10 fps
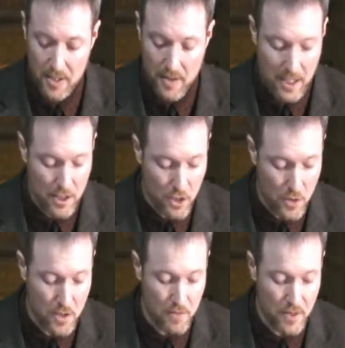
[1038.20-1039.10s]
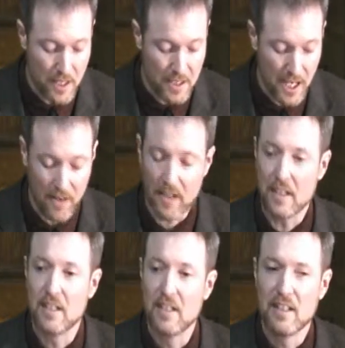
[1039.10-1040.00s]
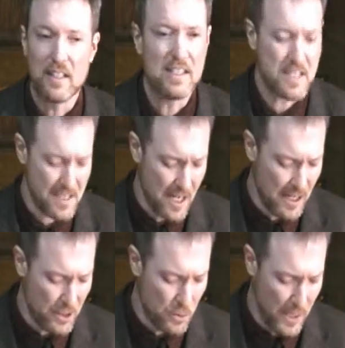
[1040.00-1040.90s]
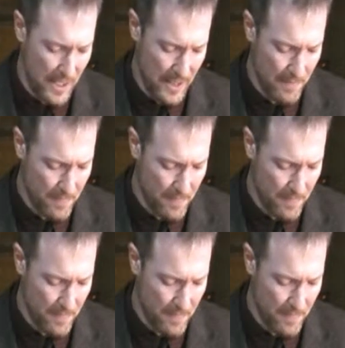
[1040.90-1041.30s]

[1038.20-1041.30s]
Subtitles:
that Joseph had carried in his silent way.